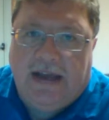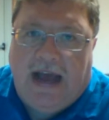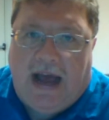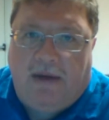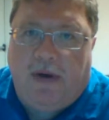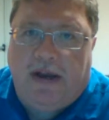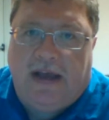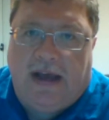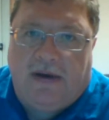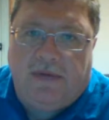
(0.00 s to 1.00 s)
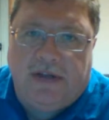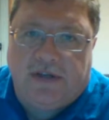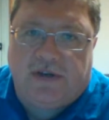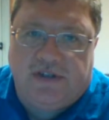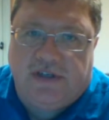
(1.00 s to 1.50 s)
I want to
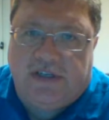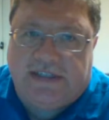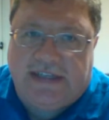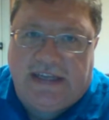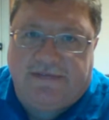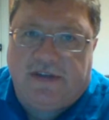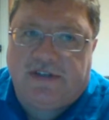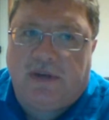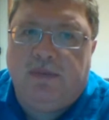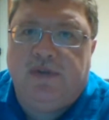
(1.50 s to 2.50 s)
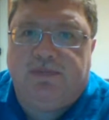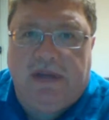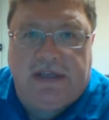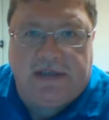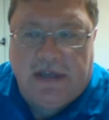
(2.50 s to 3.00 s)
encourage you to see if there's someone who's
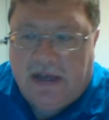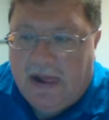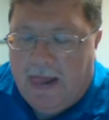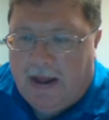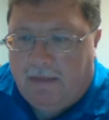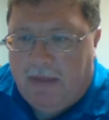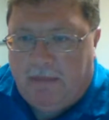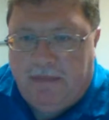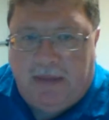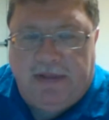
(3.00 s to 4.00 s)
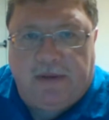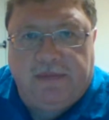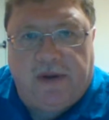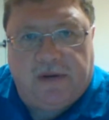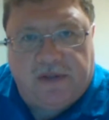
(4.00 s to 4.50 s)
being maybe
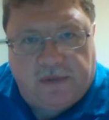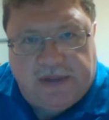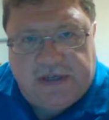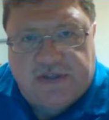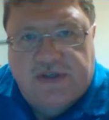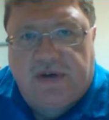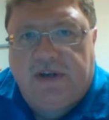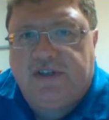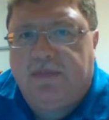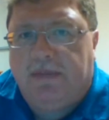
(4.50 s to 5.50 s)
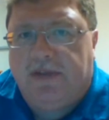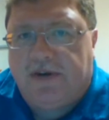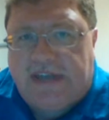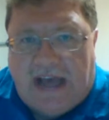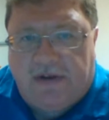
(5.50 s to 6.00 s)
they're a little bit discouraged, maybe
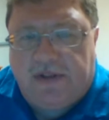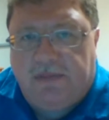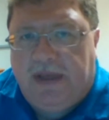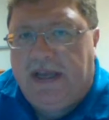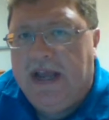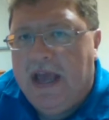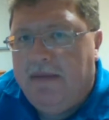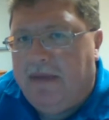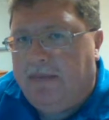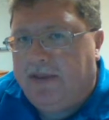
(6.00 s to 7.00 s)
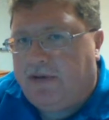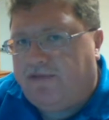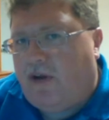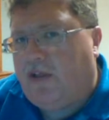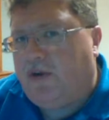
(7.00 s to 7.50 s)
they're down a little bit, maybe they're
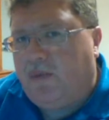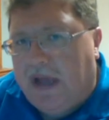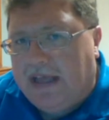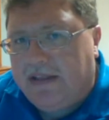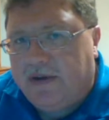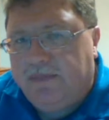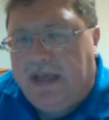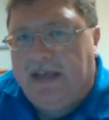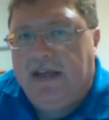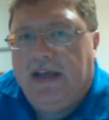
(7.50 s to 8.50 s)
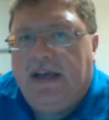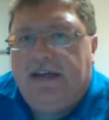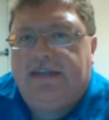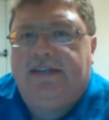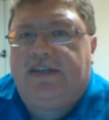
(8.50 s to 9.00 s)
falling away a little bit,
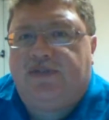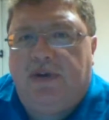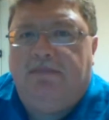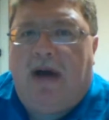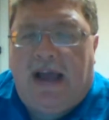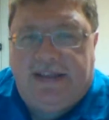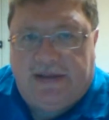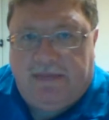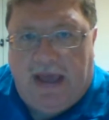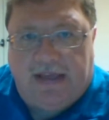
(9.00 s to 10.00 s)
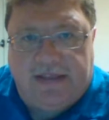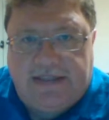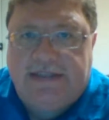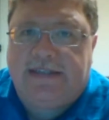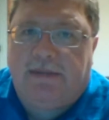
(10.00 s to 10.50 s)
to just remind them, hey,
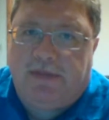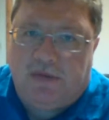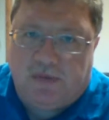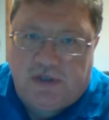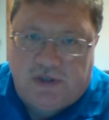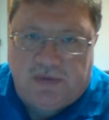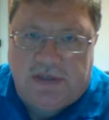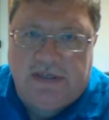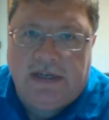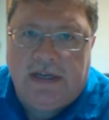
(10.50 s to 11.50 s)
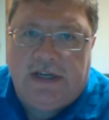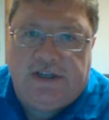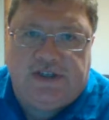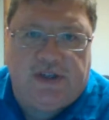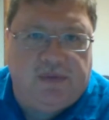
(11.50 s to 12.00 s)
this is something we're doing
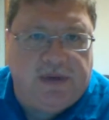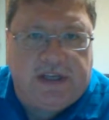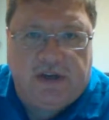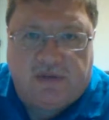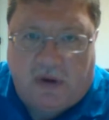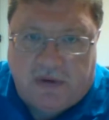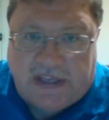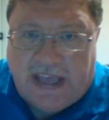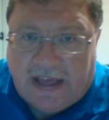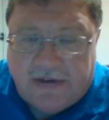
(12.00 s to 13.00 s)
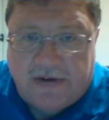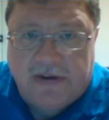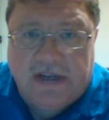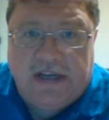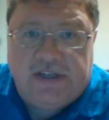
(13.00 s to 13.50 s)
so that we can grow
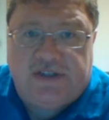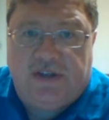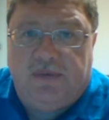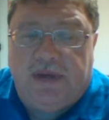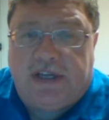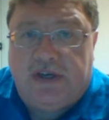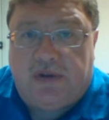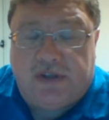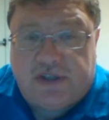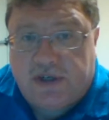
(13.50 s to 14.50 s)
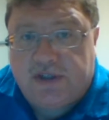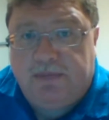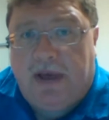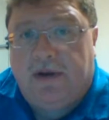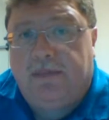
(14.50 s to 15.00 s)
together, so that we can know the church
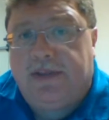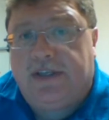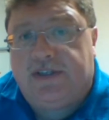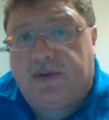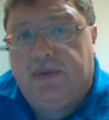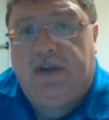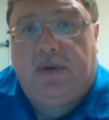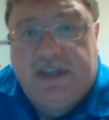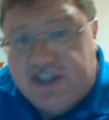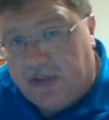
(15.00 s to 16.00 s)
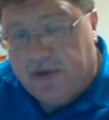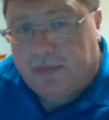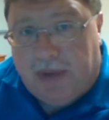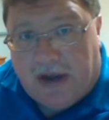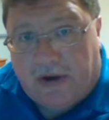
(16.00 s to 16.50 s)
better, but so we know each other
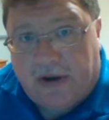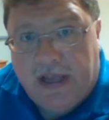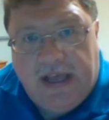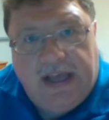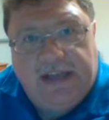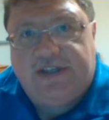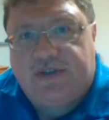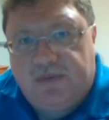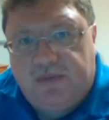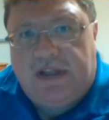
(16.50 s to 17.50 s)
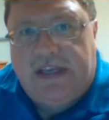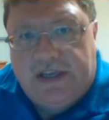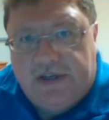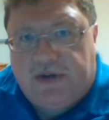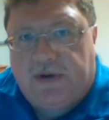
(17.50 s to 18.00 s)
better, and just
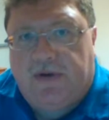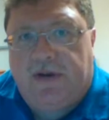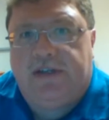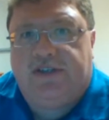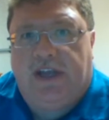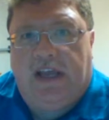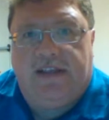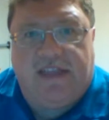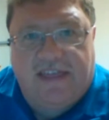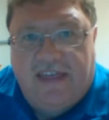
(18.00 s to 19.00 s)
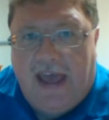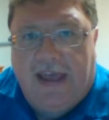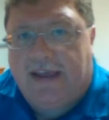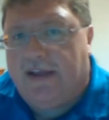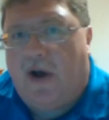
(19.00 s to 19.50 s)
really encourage and
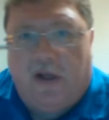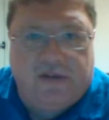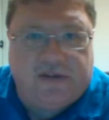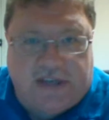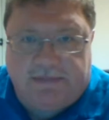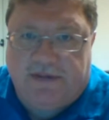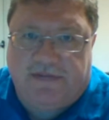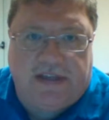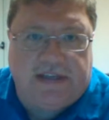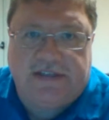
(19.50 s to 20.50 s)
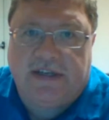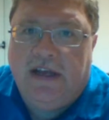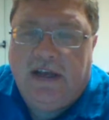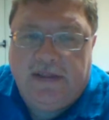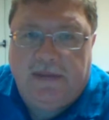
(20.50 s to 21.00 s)
thank and all those types of things
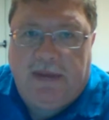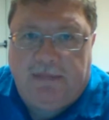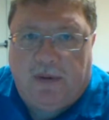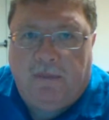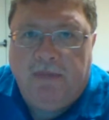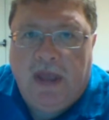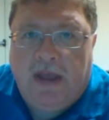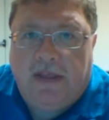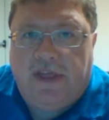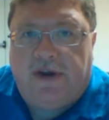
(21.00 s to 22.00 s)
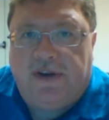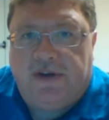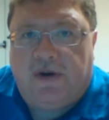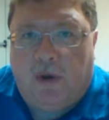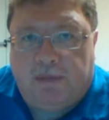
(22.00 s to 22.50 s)
the people that are in
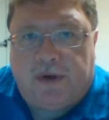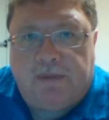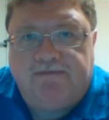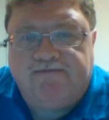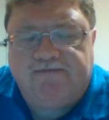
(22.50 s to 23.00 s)
your home group.